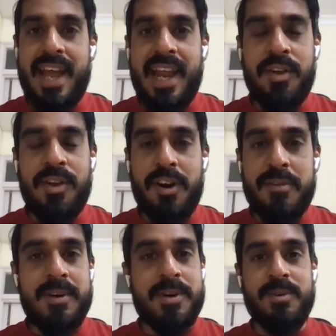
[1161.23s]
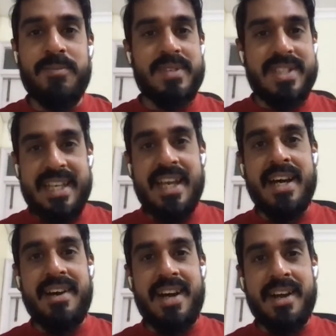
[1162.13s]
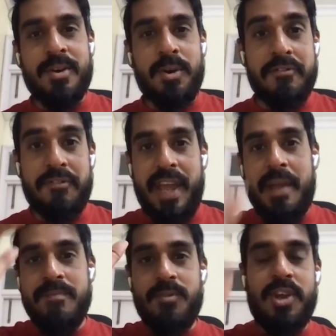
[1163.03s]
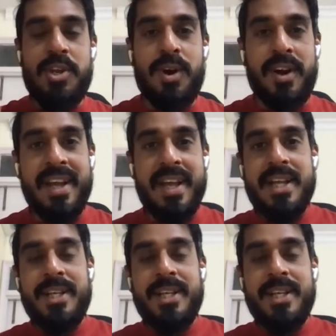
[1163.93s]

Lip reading: And you're not able to see a good flame when you are